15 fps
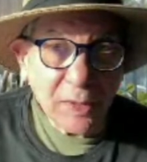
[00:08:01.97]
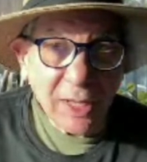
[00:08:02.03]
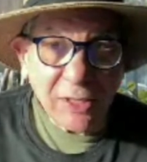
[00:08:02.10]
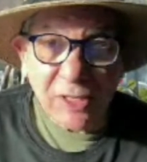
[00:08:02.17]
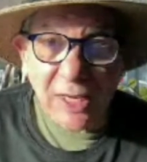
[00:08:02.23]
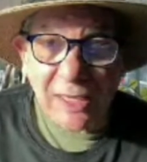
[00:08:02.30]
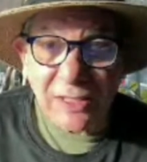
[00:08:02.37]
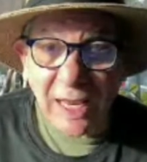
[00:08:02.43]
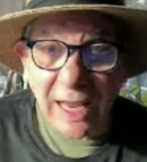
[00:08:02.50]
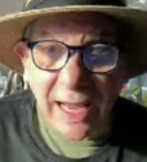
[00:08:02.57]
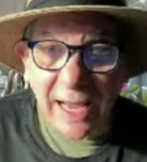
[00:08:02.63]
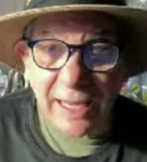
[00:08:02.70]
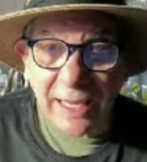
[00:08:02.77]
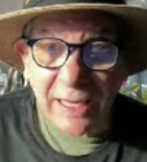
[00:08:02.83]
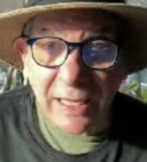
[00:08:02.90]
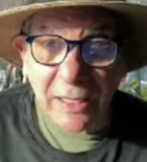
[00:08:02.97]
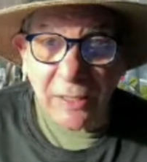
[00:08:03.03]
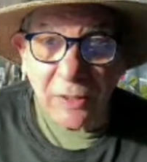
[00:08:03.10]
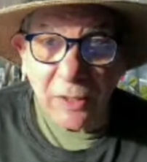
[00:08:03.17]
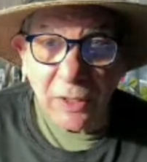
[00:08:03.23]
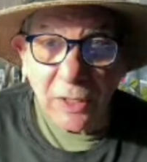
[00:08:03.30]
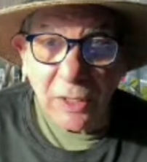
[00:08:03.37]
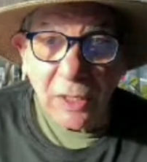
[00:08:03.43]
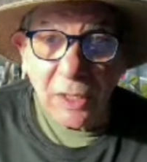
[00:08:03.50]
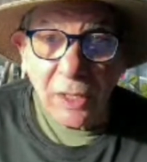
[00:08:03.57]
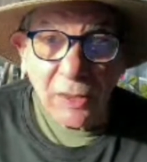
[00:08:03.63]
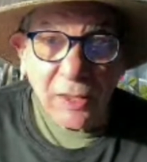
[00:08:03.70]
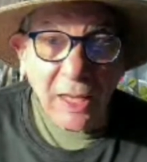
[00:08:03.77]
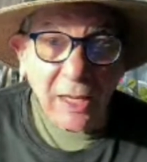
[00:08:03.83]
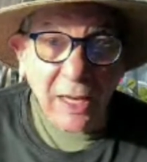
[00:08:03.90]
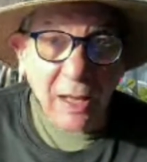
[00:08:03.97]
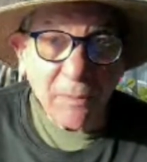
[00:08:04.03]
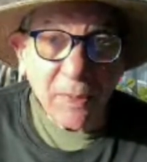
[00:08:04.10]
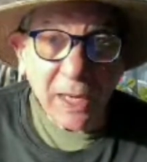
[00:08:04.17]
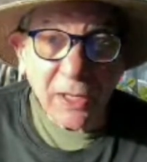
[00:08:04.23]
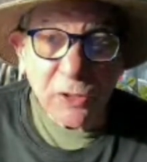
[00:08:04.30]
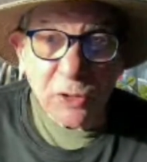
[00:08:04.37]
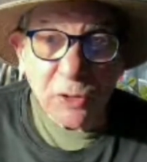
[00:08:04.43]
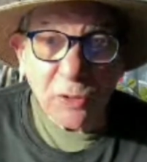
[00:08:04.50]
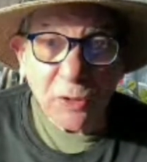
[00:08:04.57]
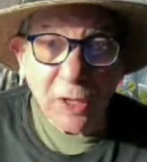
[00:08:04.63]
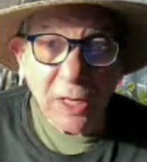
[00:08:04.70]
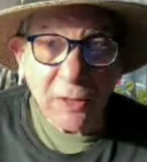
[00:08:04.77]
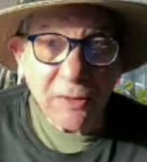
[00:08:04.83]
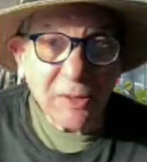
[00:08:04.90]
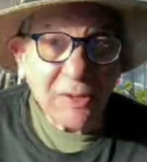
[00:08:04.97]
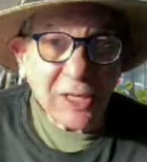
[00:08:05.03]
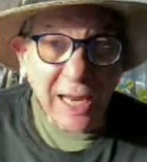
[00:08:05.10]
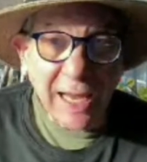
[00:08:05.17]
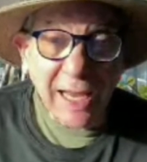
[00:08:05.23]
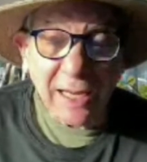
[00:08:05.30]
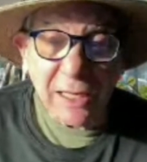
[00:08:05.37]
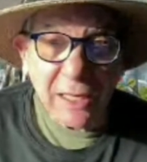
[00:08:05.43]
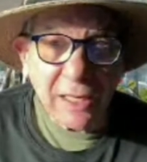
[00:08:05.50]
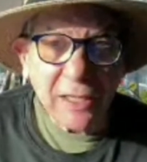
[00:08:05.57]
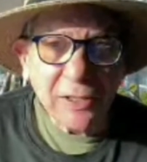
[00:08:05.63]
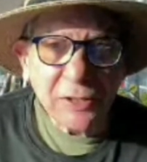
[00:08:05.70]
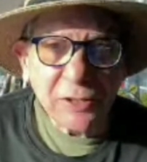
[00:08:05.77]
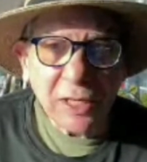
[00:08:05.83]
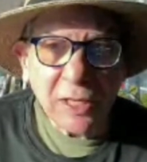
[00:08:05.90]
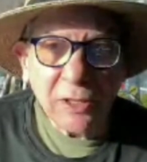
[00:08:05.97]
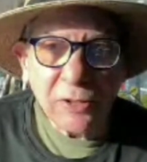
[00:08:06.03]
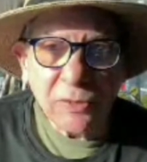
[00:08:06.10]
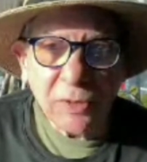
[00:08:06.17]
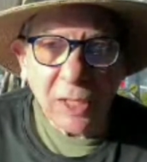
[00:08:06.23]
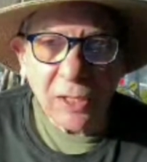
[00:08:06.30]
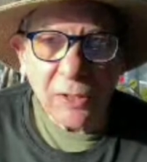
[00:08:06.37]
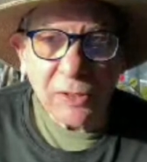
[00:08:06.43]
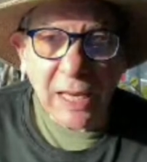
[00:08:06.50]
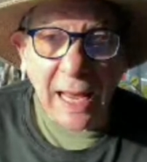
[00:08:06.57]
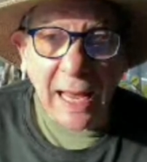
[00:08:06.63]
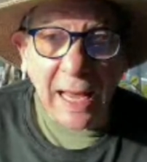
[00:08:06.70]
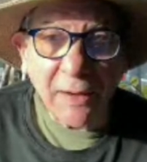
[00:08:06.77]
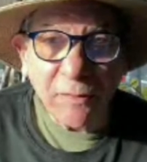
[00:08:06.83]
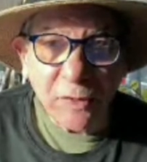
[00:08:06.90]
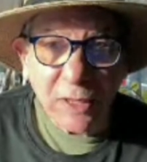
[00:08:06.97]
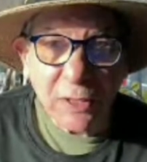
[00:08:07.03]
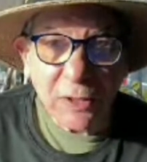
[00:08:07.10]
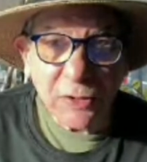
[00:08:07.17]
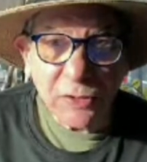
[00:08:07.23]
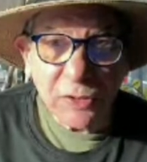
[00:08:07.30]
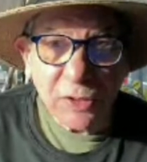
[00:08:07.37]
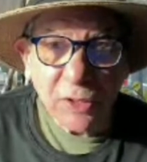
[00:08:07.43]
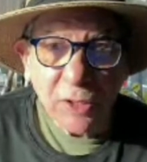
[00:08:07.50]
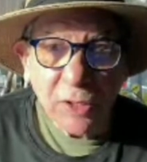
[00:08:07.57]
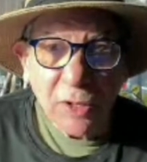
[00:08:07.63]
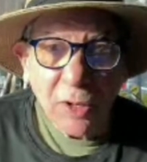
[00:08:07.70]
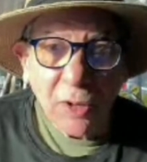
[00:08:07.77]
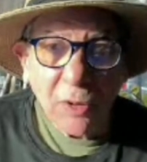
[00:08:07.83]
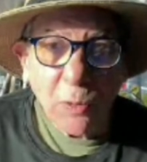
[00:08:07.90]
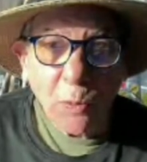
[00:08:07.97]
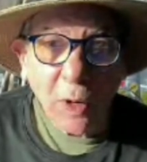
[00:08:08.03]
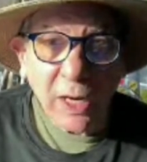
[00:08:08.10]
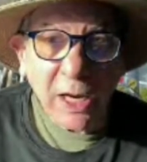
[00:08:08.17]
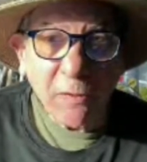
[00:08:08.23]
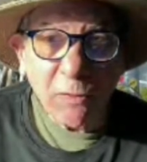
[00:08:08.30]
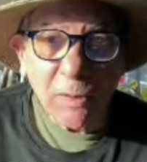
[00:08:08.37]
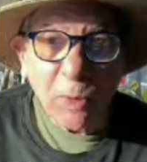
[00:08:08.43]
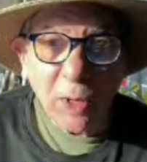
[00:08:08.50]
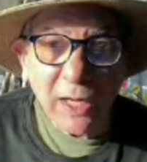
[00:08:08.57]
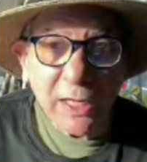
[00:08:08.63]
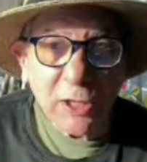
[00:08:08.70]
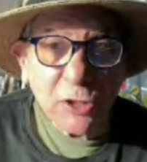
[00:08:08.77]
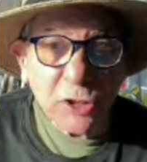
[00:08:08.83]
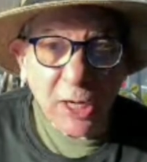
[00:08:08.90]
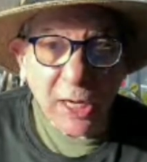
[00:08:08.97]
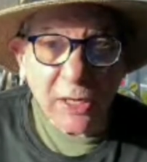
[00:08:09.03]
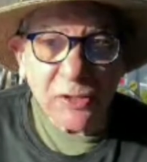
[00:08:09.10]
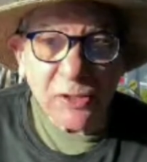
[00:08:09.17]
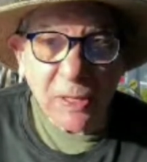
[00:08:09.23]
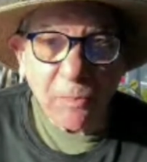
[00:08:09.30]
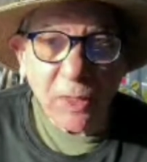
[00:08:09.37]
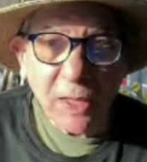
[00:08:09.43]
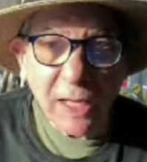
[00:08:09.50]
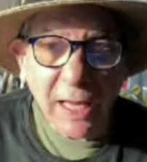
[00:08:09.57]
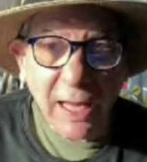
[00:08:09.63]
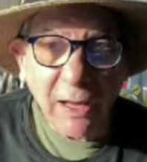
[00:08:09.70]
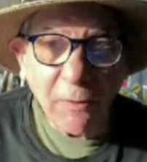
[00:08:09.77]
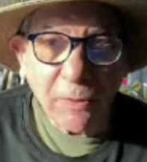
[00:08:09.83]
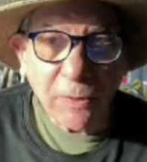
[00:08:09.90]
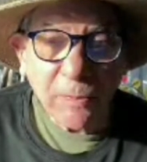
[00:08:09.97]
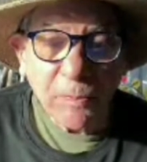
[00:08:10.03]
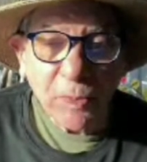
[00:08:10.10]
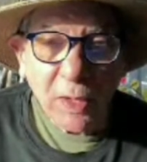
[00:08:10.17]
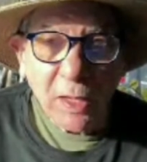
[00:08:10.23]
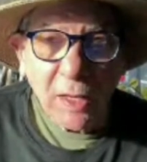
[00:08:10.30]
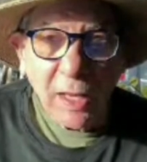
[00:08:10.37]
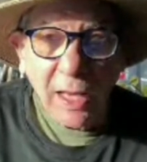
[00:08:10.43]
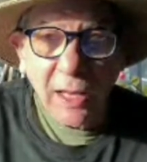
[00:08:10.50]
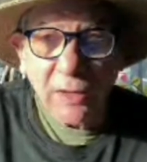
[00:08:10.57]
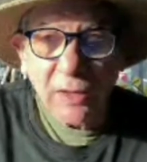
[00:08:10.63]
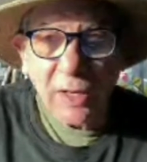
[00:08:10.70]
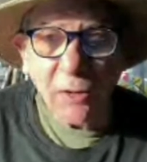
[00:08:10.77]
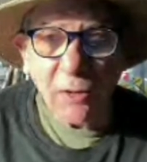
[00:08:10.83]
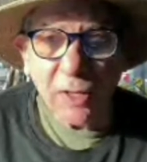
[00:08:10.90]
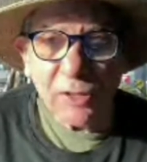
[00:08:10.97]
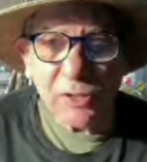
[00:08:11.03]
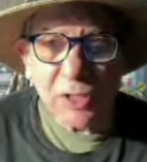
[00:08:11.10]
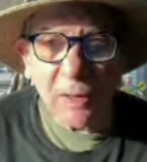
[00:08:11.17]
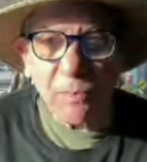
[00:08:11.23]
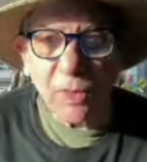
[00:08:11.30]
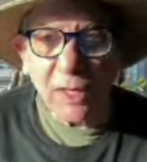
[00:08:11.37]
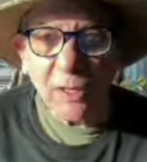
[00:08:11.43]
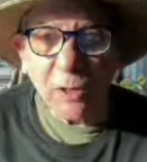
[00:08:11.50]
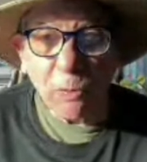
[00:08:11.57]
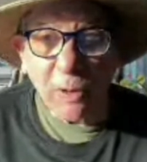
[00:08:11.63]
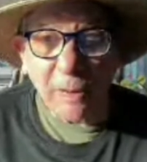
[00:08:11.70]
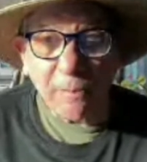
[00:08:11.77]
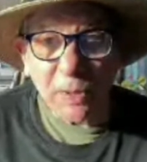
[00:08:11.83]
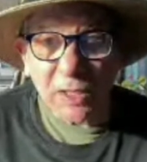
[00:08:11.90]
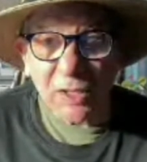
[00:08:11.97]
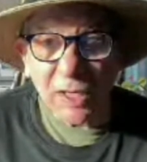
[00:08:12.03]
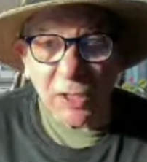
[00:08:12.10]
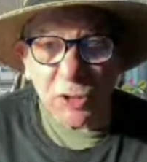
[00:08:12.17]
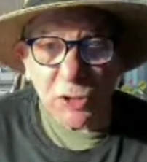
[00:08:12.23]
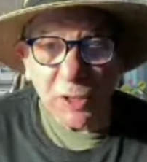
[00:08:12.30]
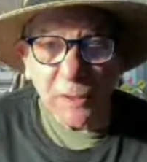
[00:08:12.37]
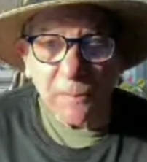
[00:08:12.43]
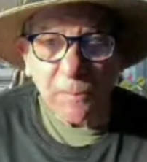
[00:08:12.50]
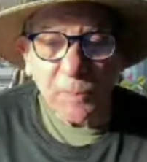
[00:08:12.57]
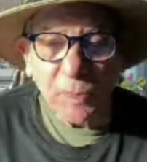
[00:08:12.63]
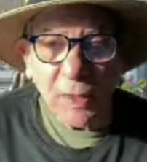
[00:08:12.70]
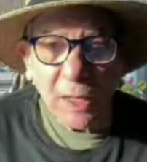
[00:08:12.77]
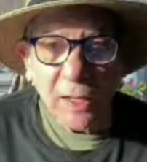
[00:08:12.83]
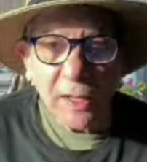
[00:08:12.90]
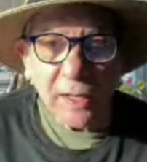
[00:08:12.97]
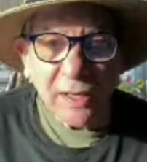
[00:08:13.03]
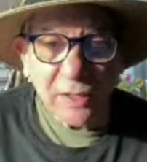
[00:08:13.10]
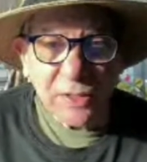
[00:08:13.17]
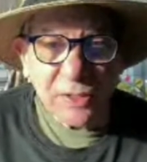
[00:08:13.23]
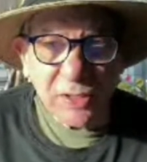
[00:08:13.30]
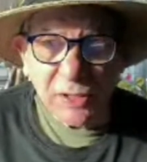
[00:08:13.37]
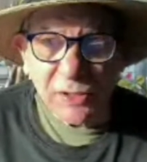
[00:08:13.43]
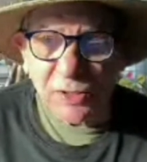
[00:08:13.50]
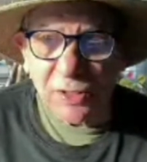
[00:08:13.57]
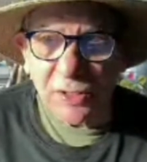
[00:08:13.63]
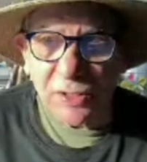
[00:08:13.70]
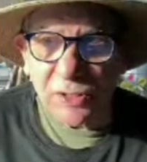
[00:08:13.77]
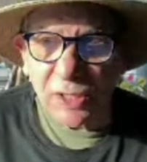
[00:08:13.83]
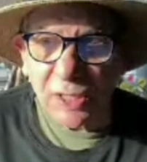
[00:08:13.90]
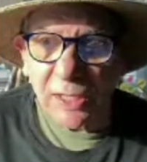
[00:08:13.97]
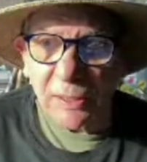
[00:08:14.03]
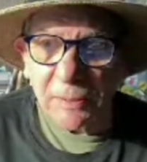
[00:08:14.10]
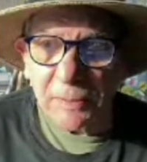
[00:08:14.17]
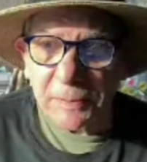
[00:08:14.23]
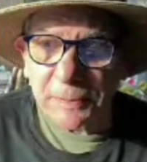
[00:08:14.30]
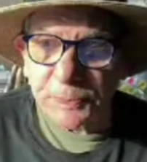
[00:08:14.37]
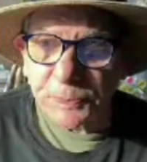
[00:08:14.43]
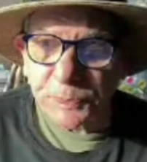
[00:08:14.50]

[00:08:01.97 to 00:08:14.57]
let's say, tagging, then I'll make sure that tagging is obvious when everybody checks something out. And there is something to repetition. Consistency